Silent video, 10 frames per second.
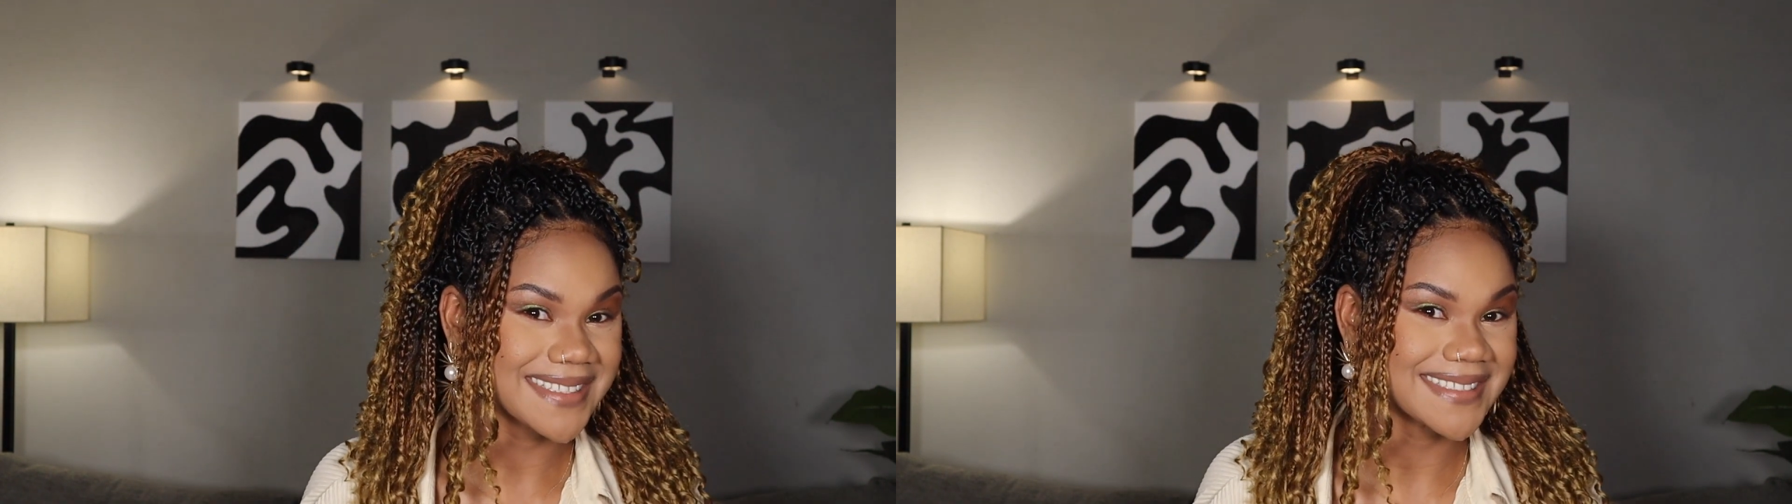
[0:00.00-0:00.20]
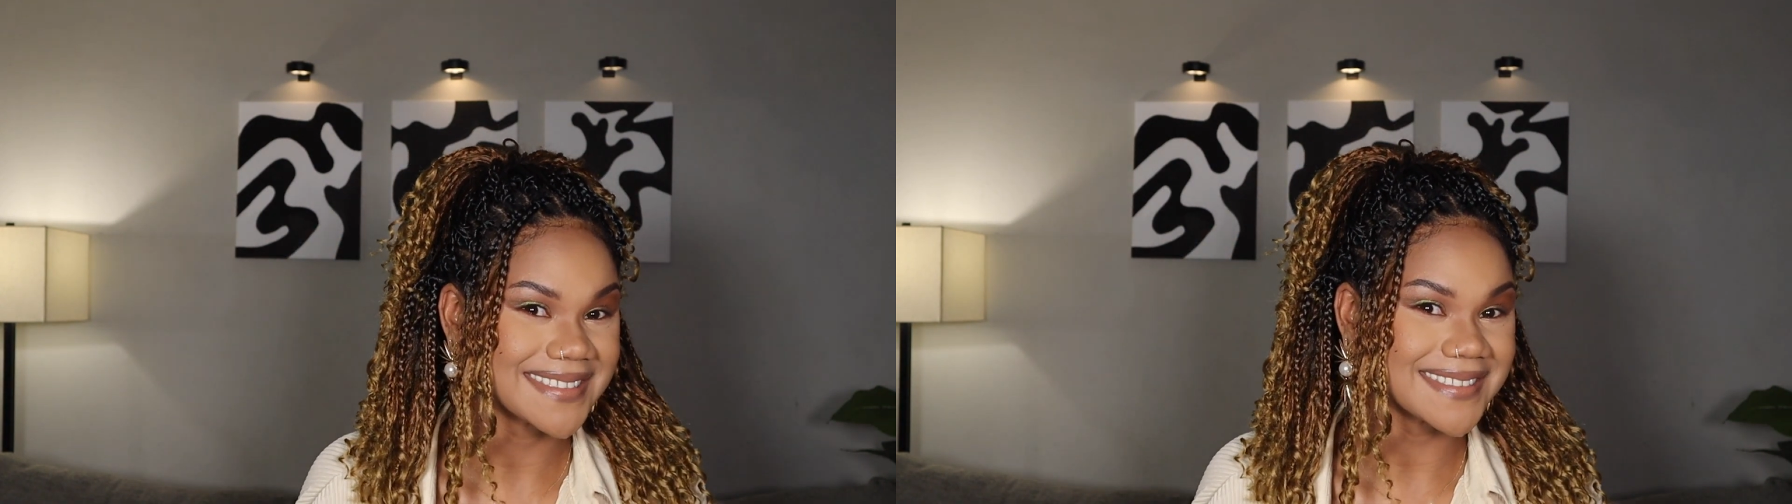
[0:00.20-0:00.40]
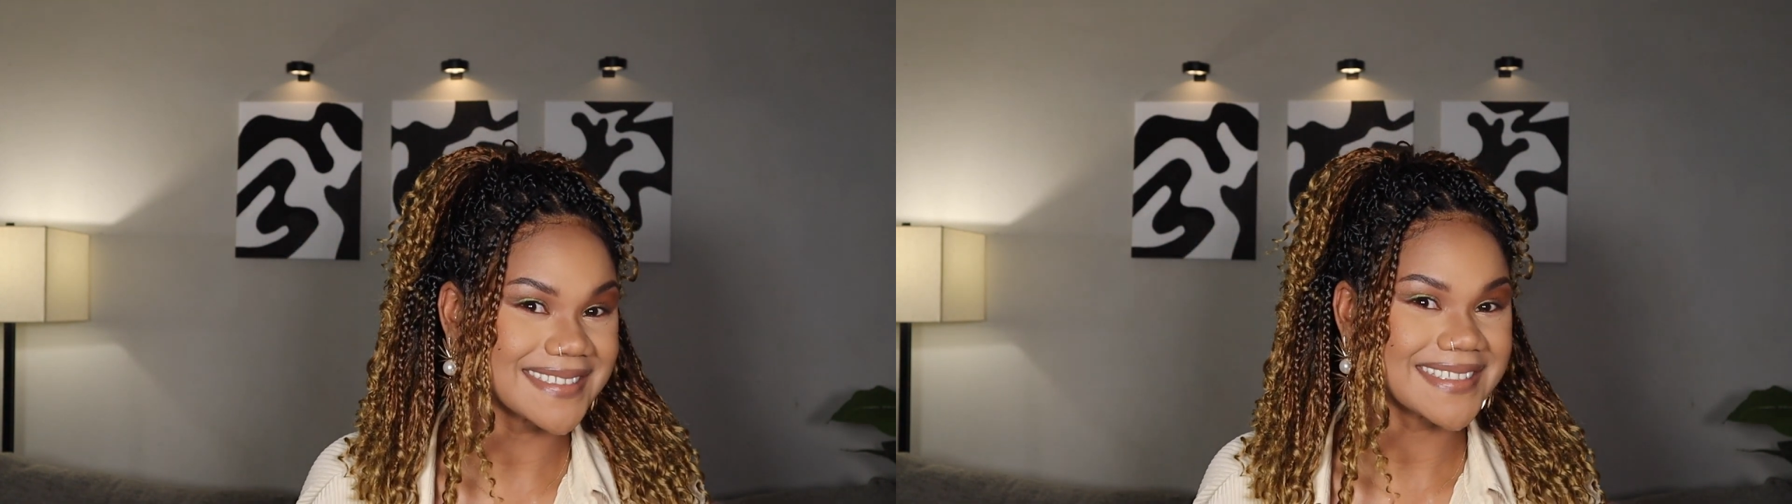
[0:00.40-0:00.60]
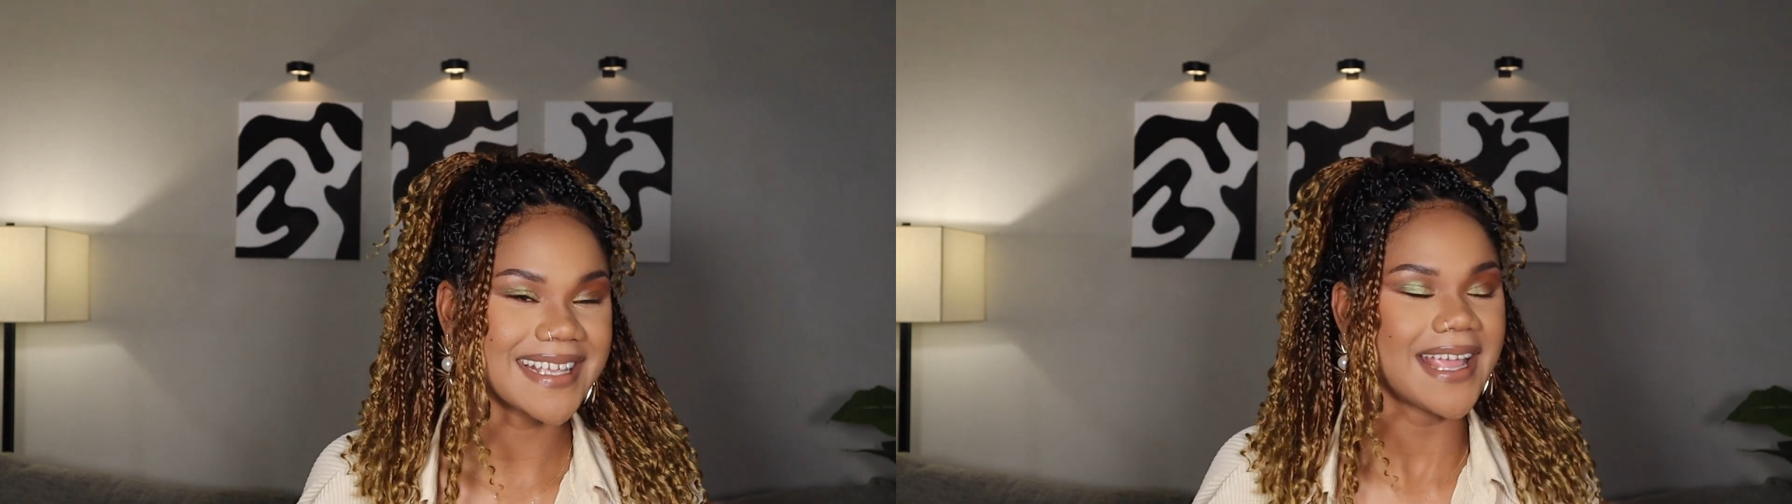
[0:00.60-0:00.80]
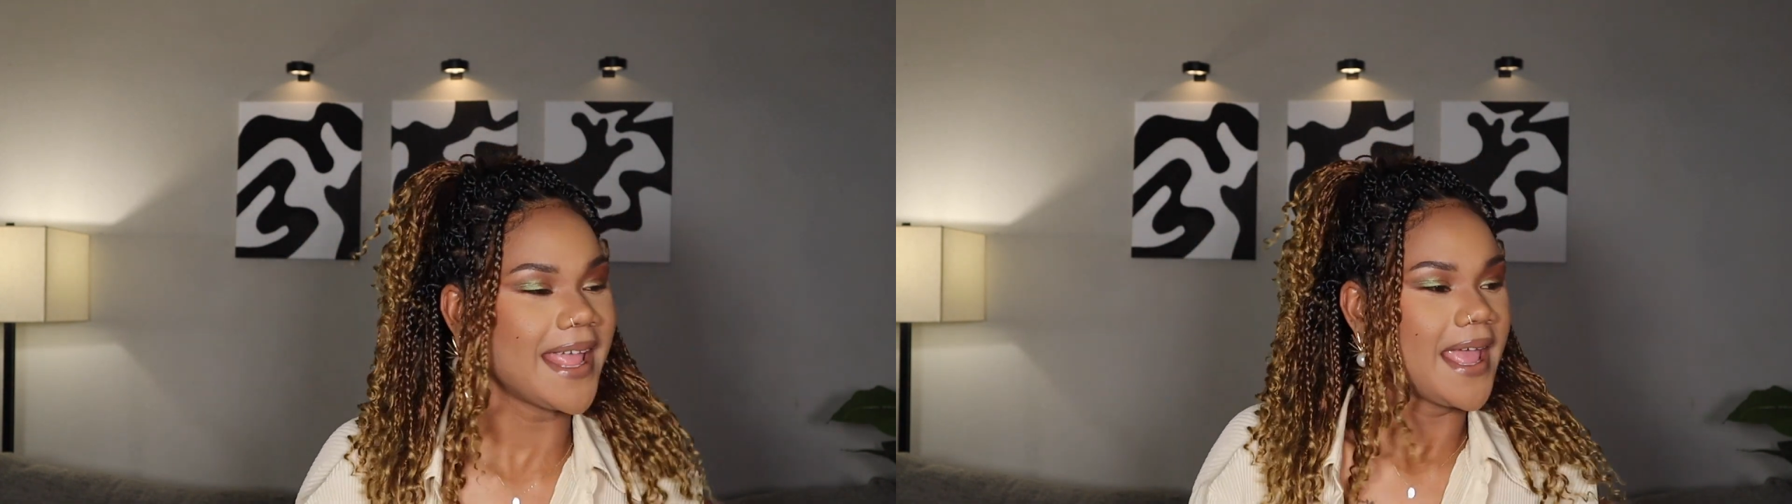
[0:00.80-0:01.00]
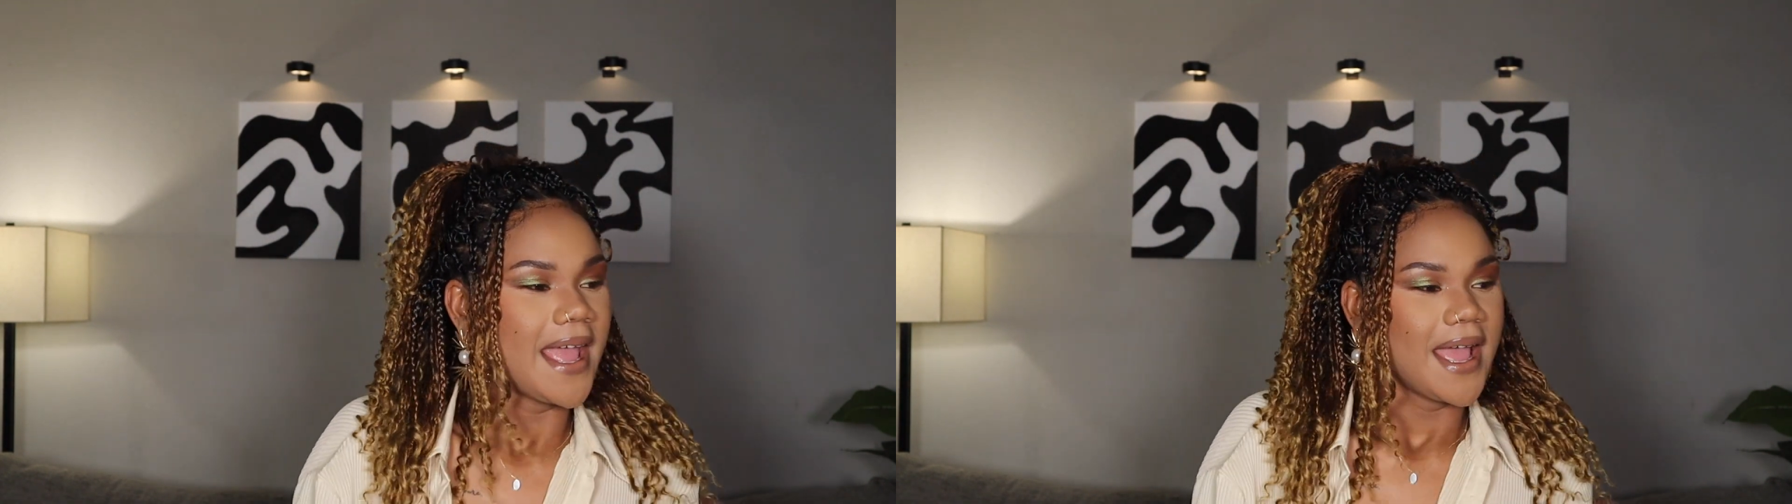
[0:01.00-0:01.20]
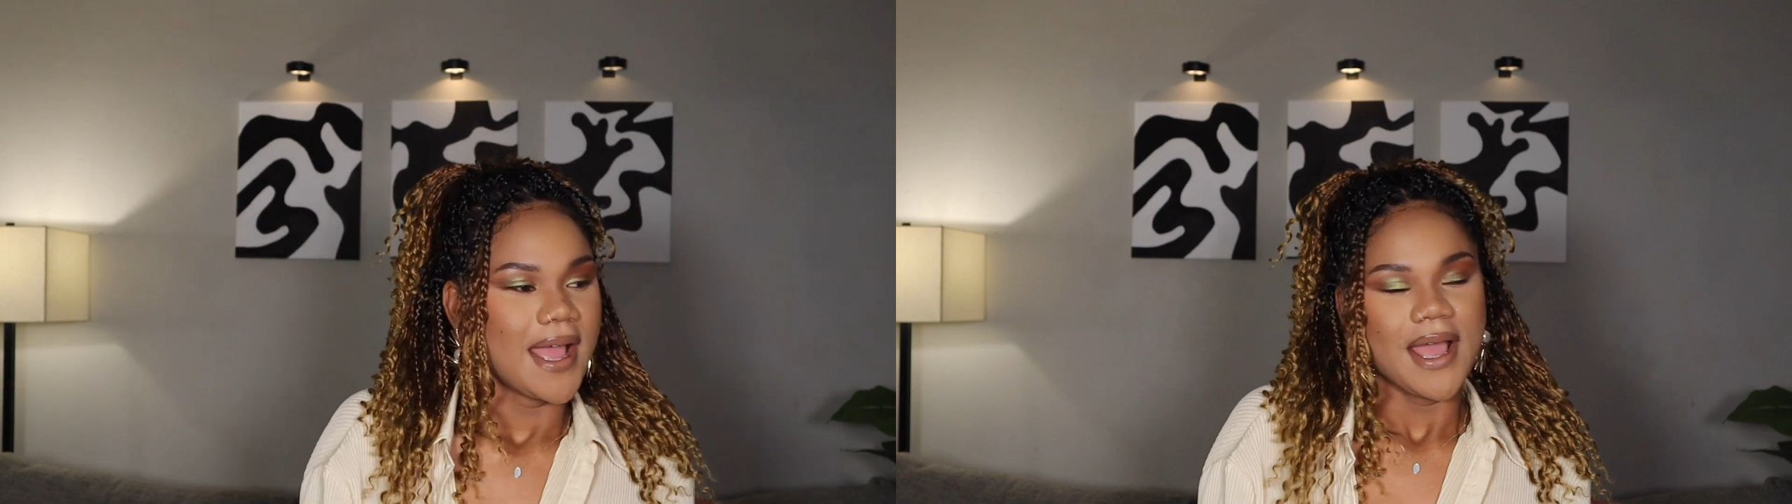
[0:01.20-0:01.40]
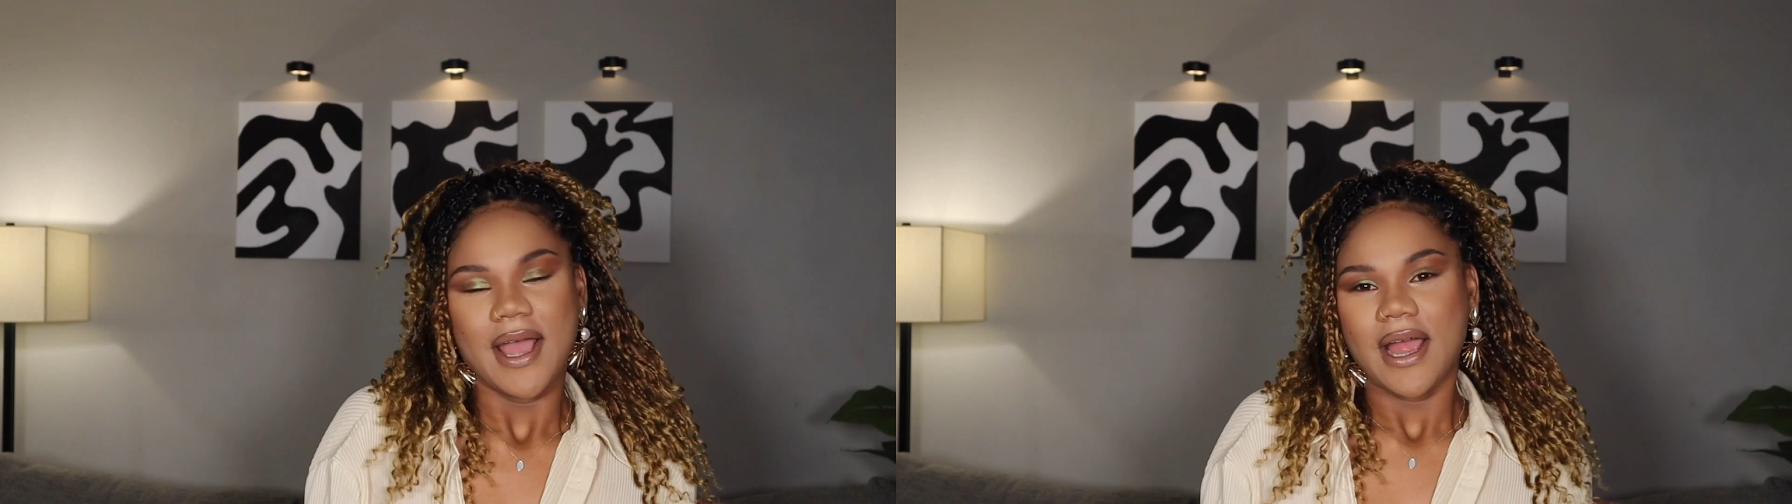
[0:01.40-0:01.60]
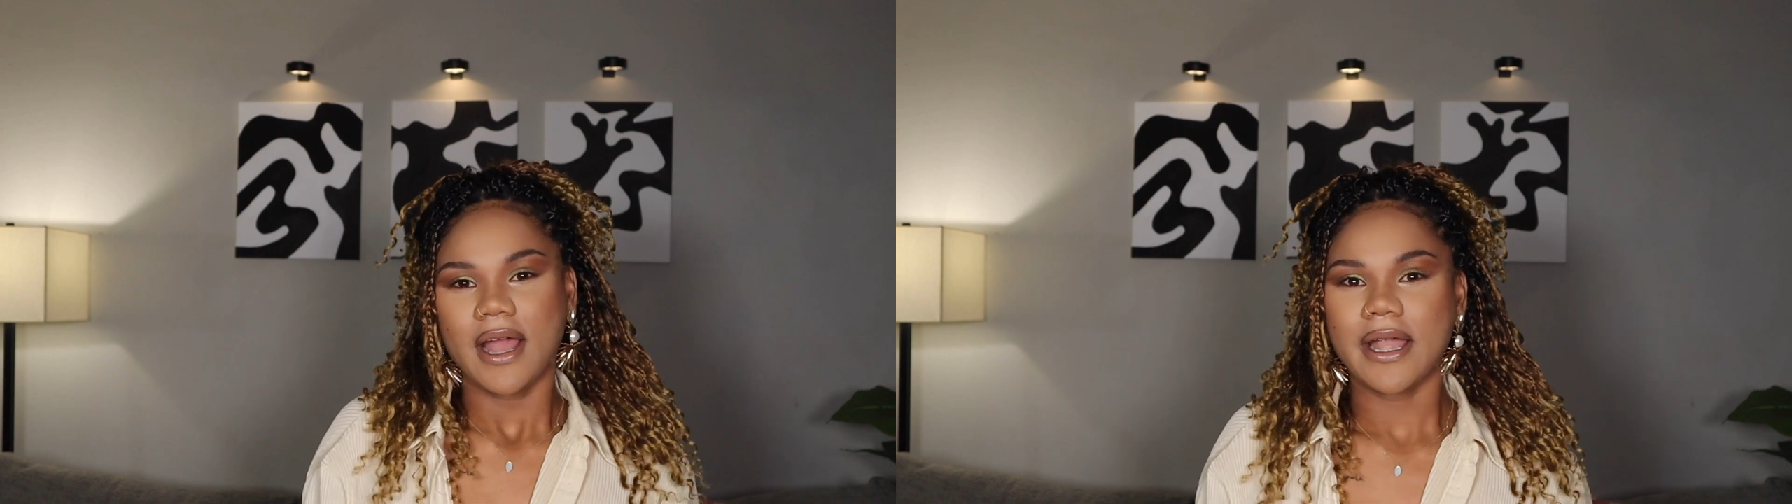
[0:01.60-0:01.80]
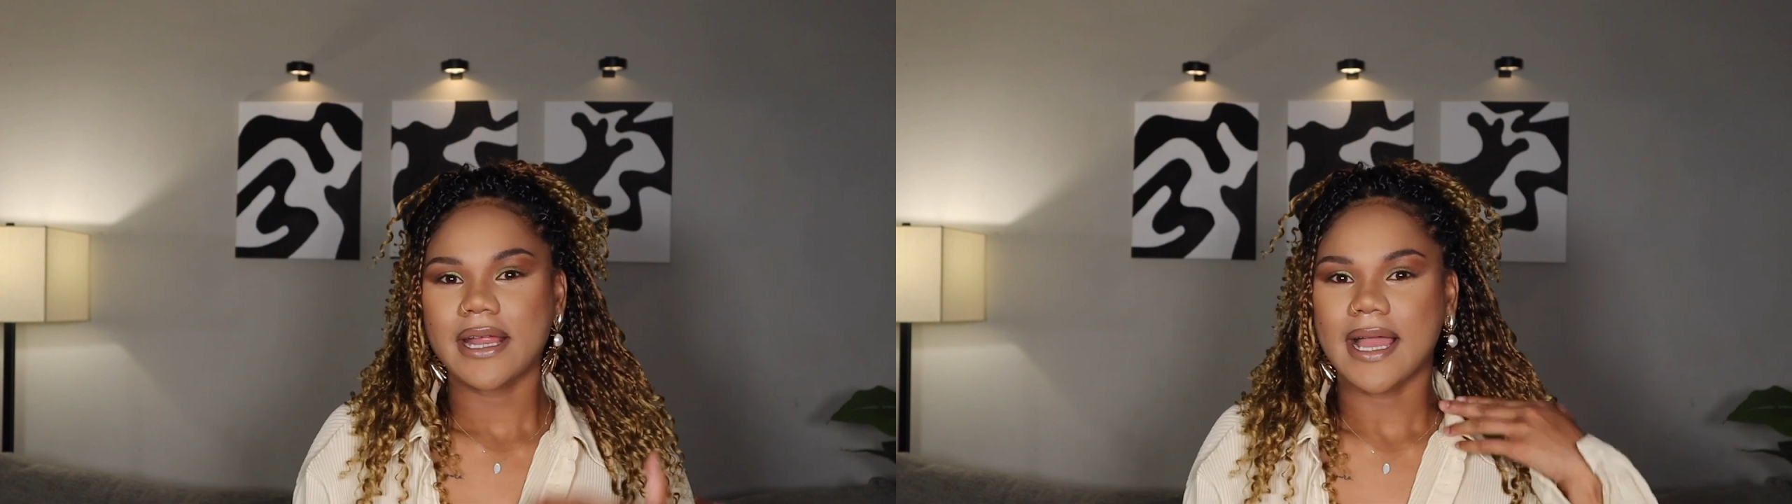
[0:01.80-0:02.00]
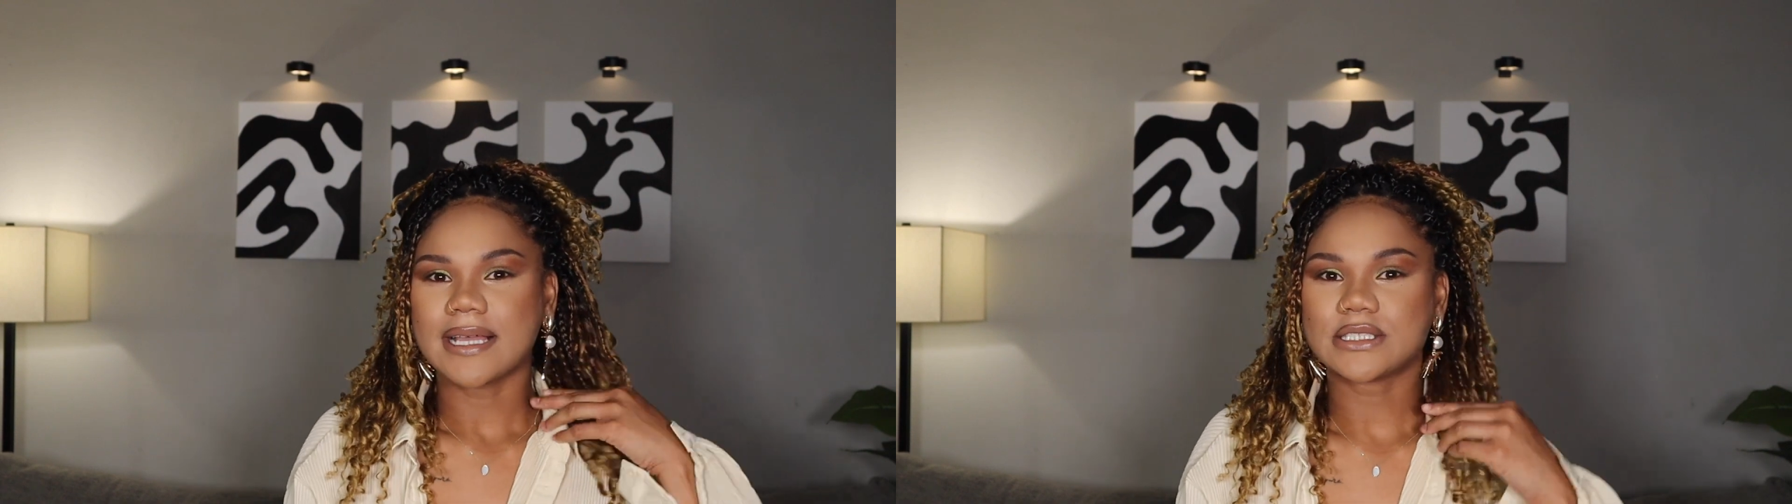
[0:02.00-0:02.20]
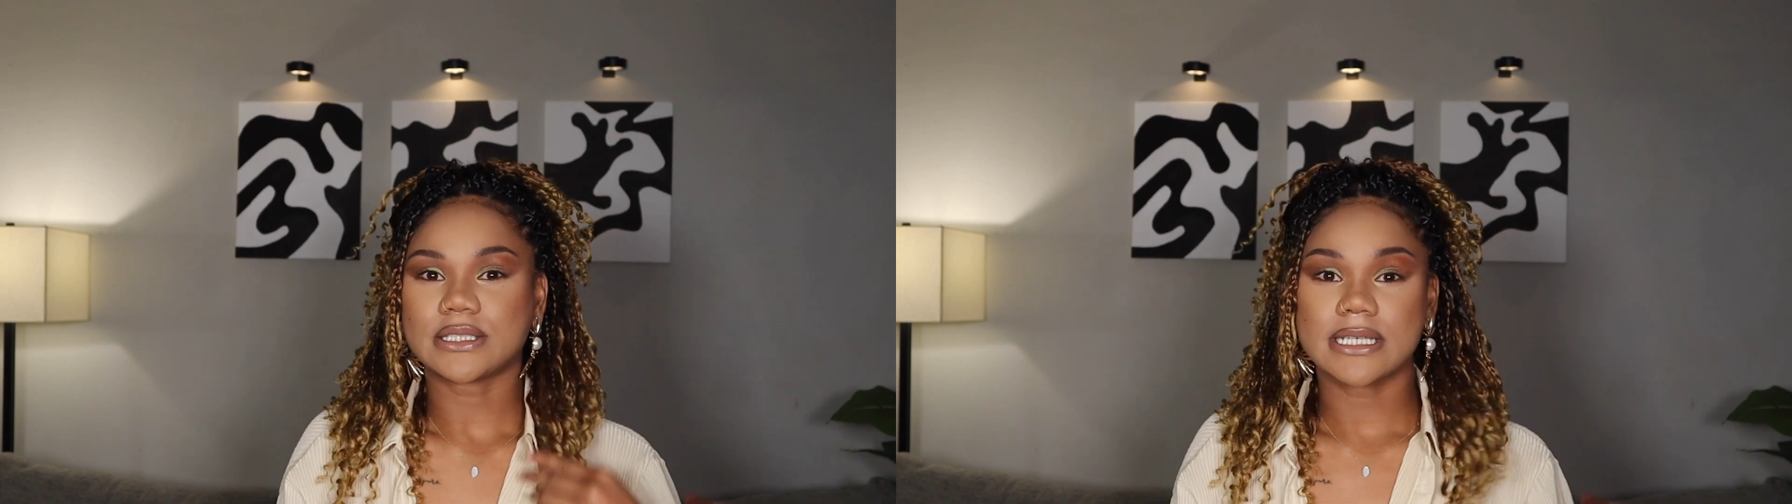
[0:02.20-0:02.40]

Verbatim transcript: mm-hmm. all right guys so